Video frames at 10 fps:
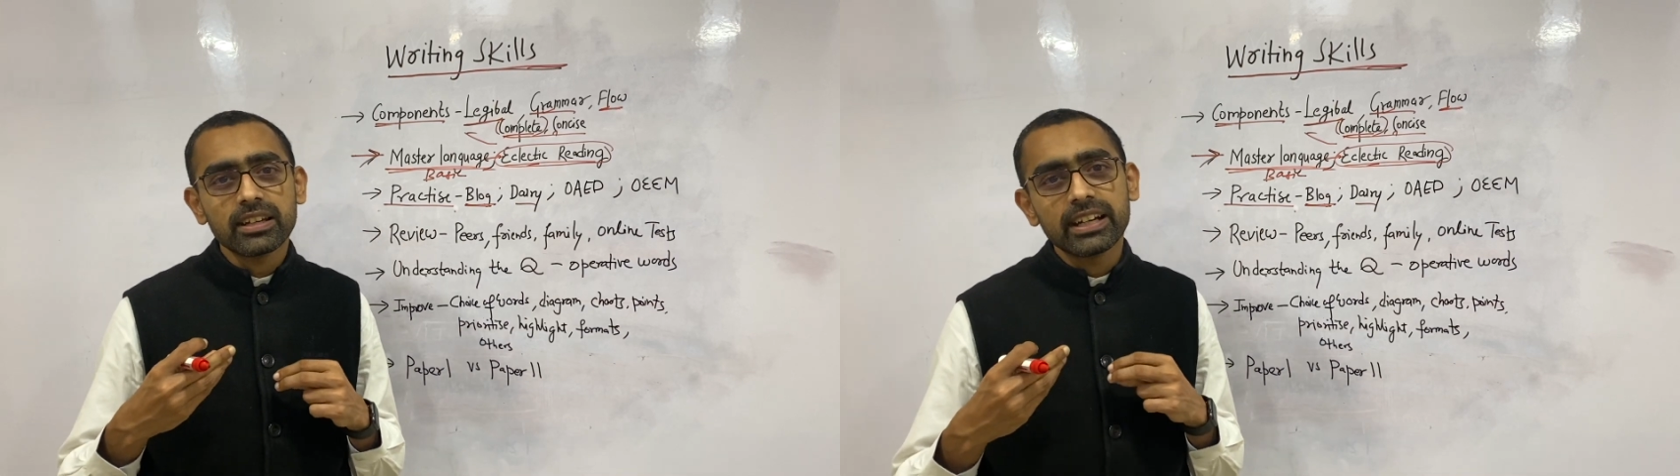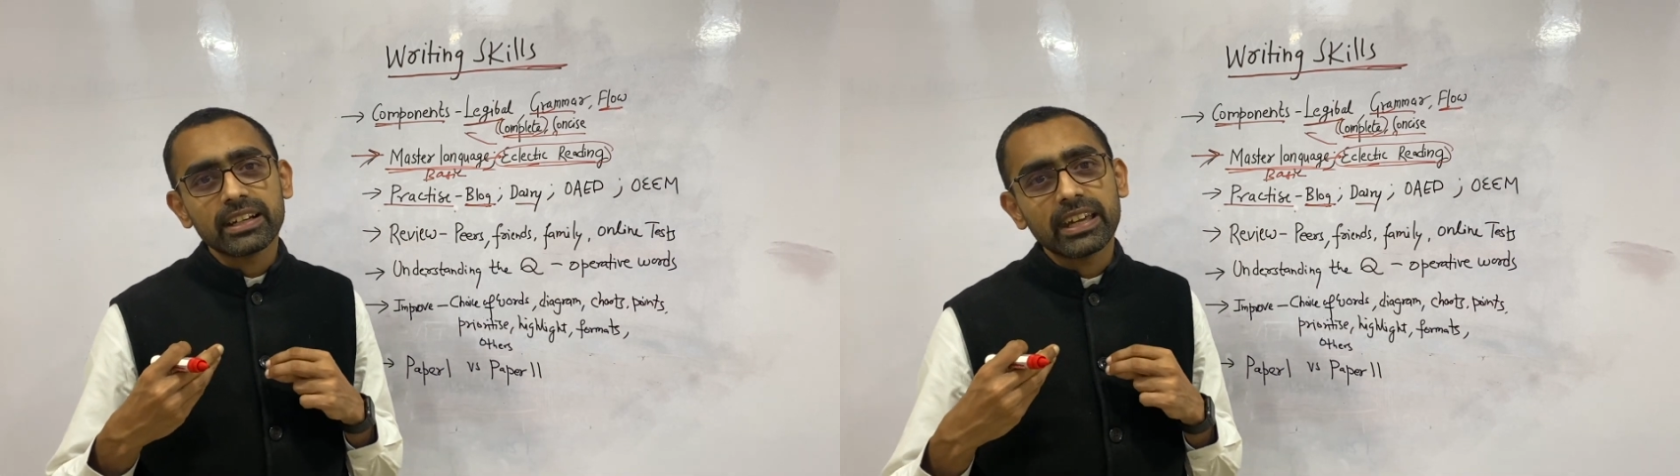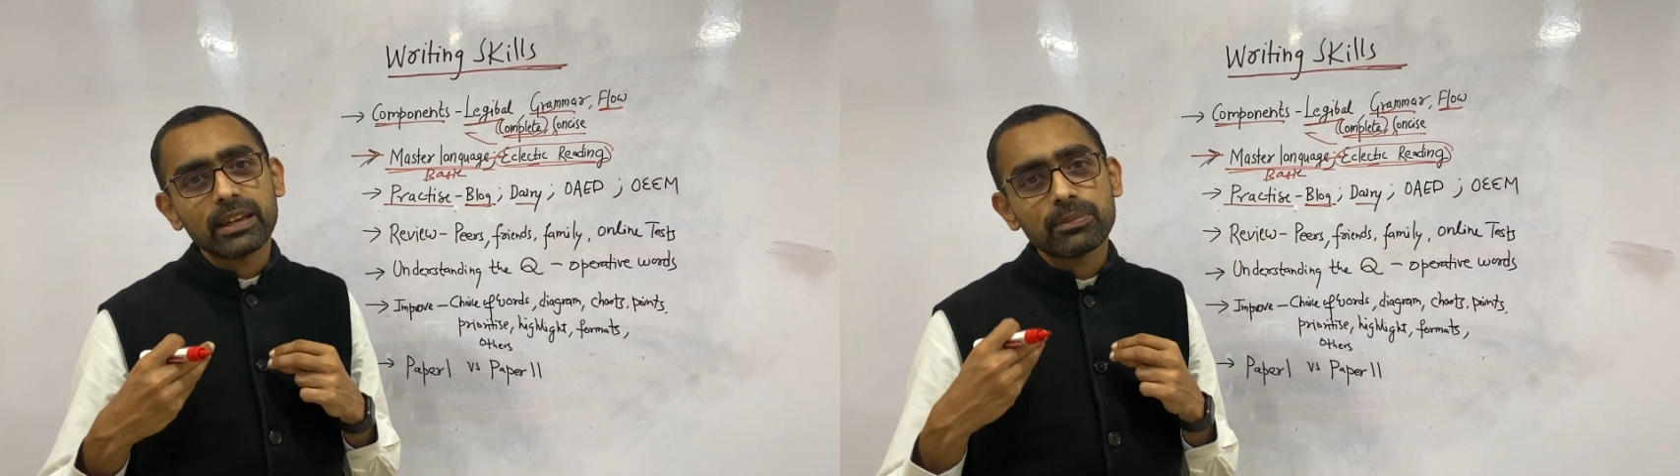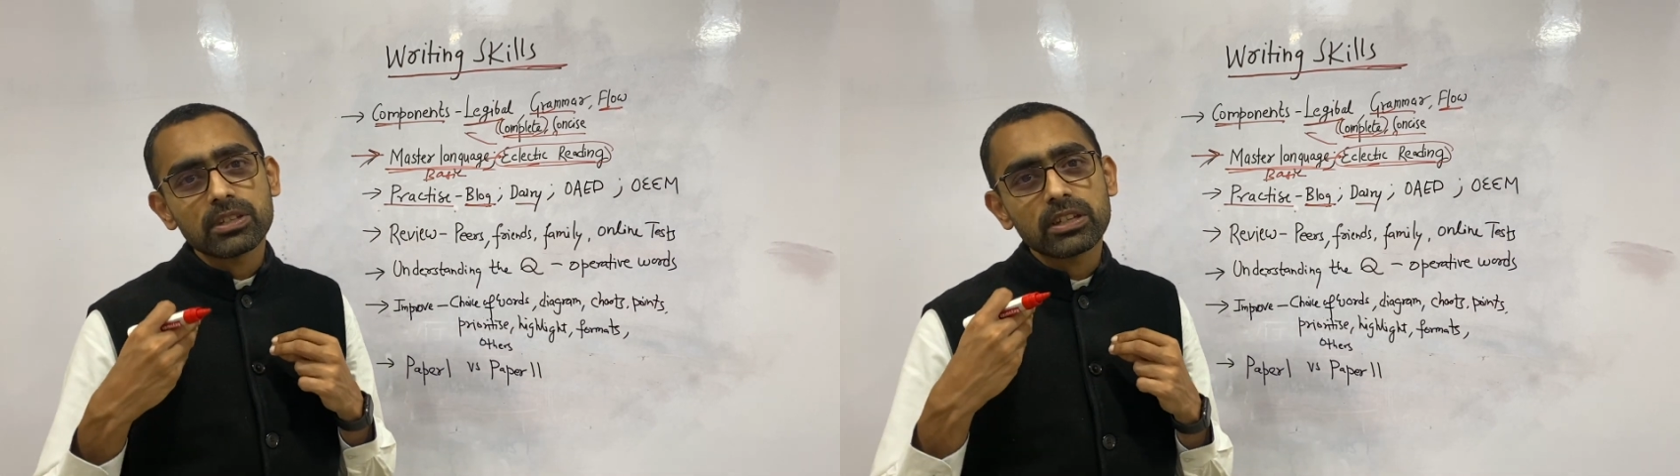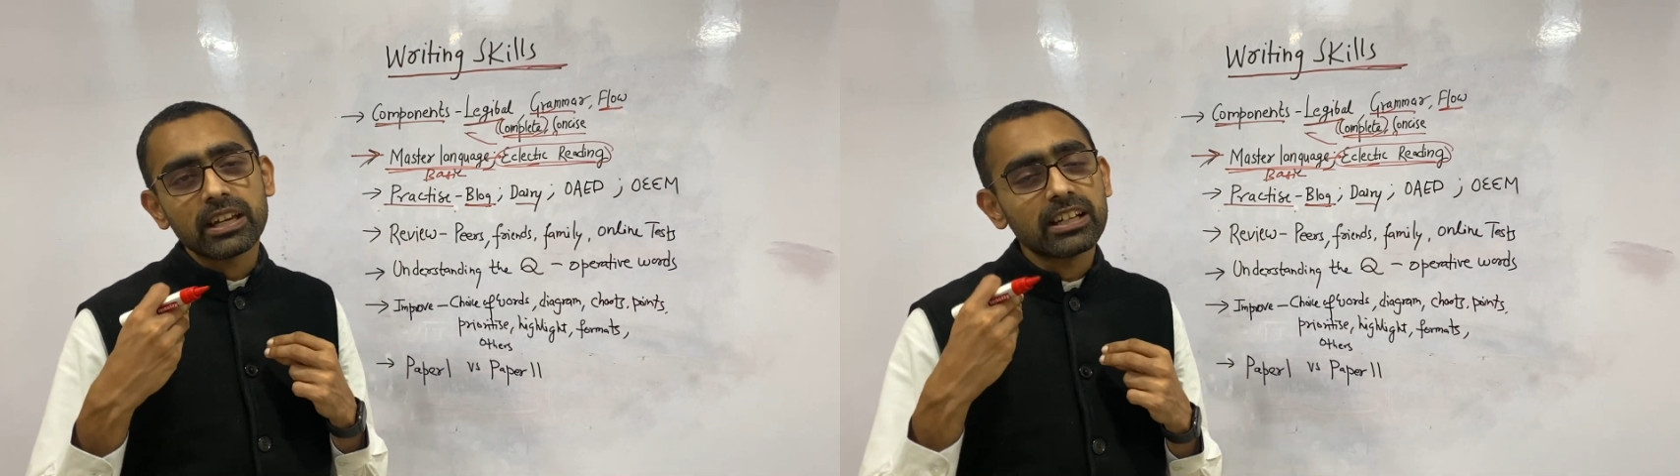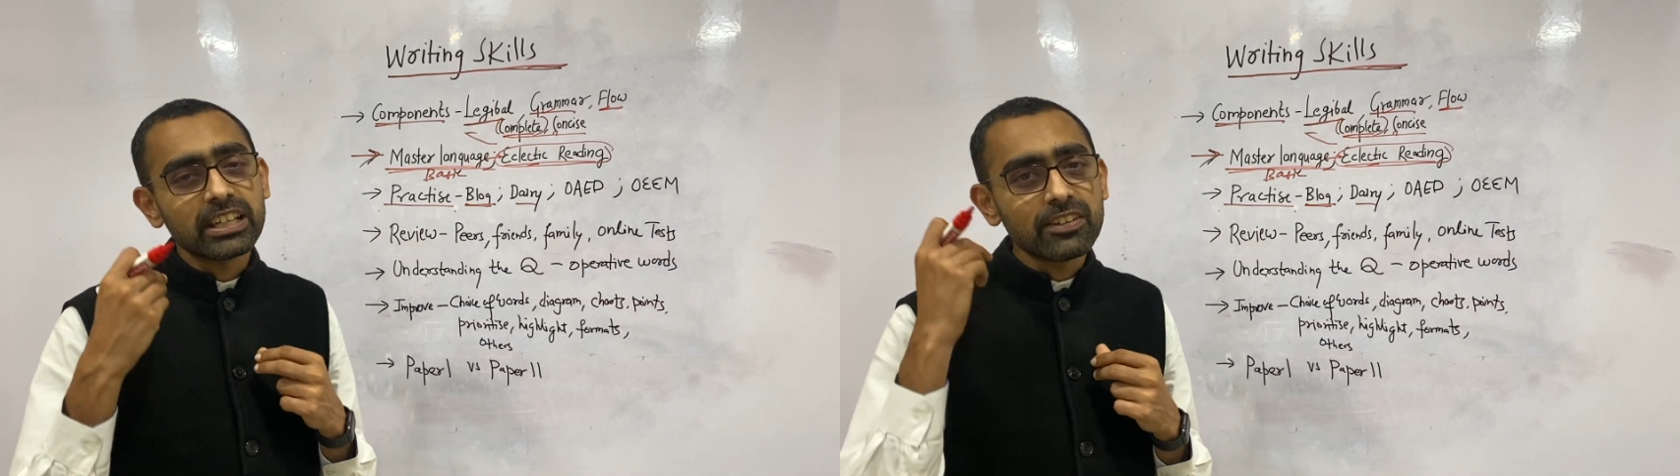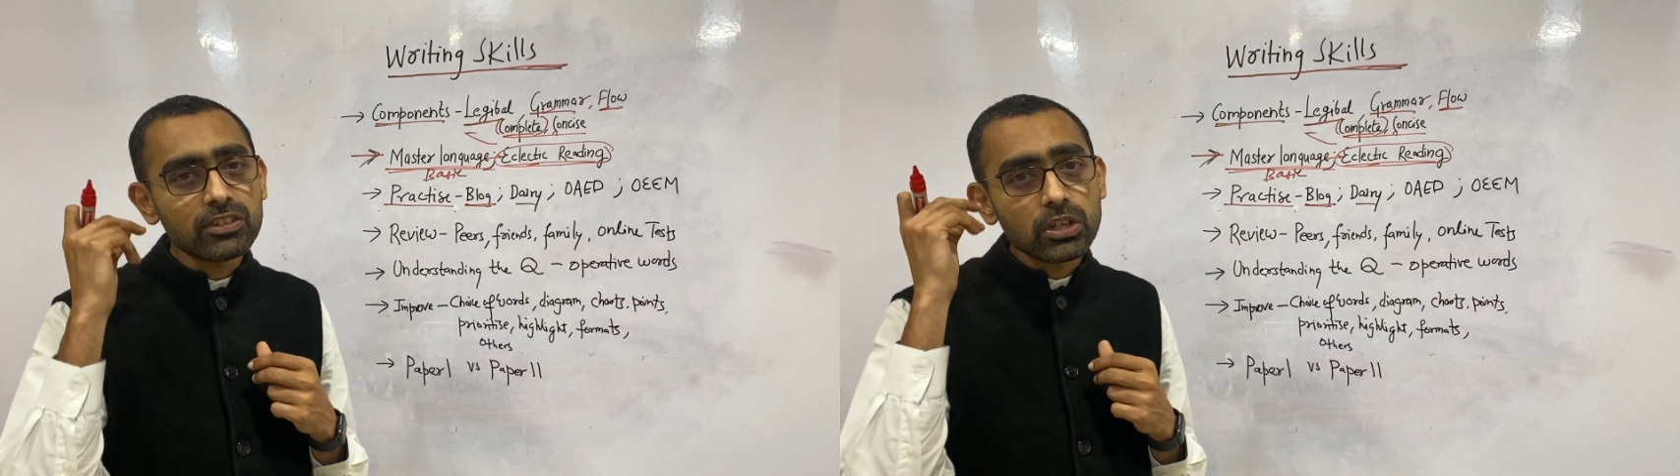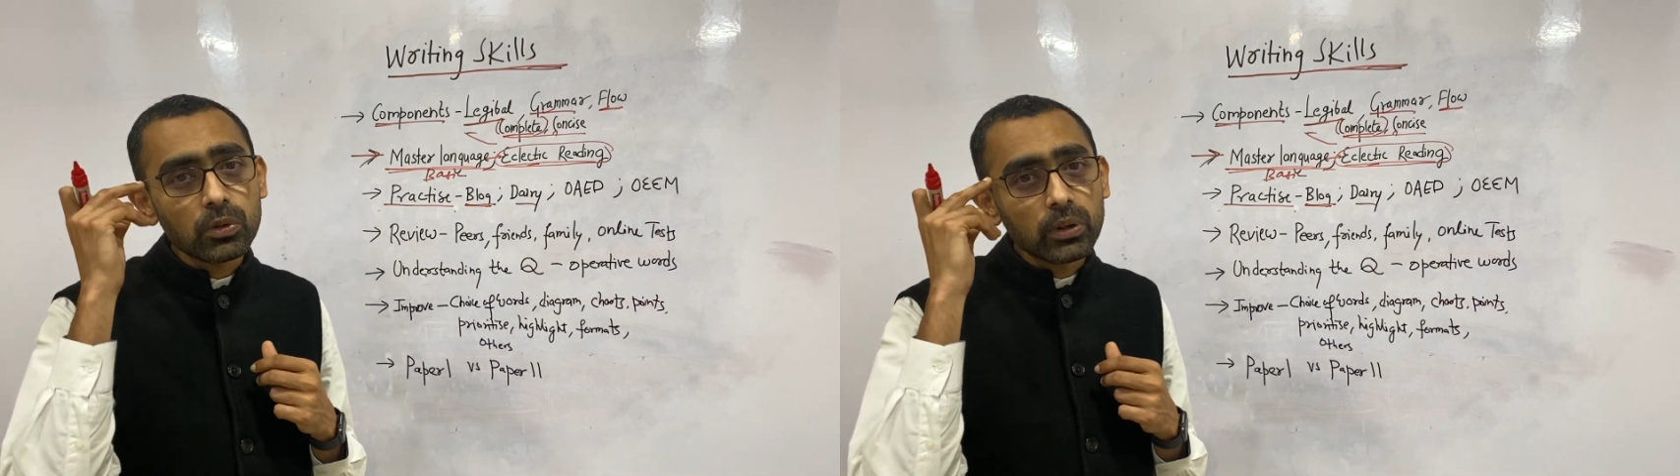it
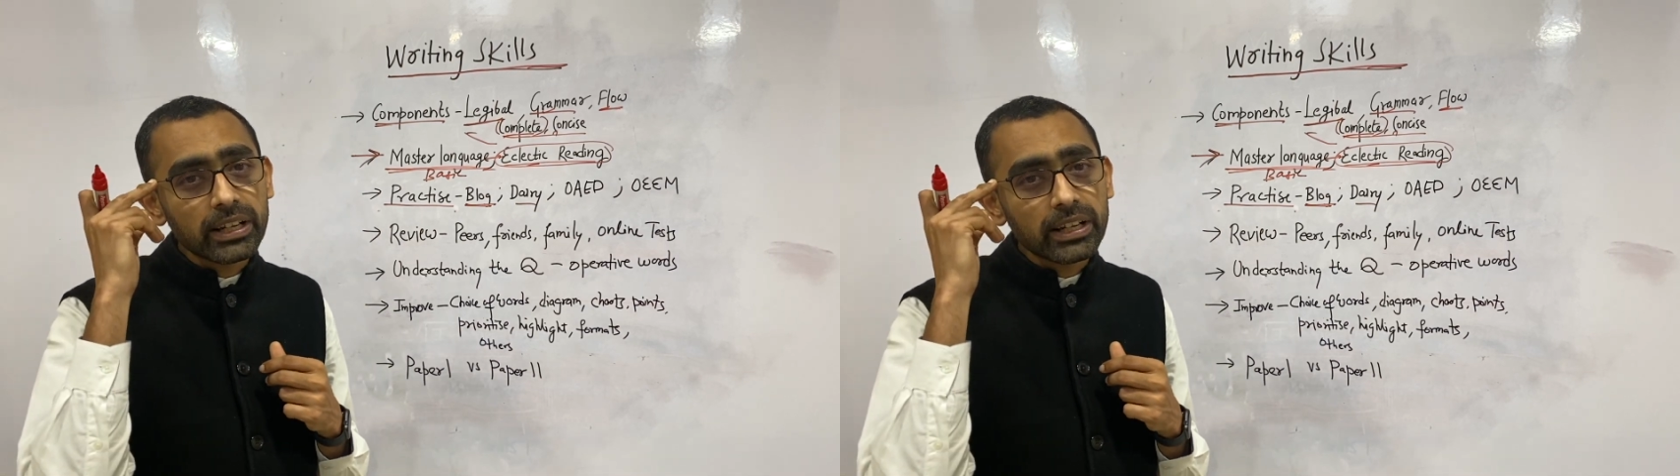gives you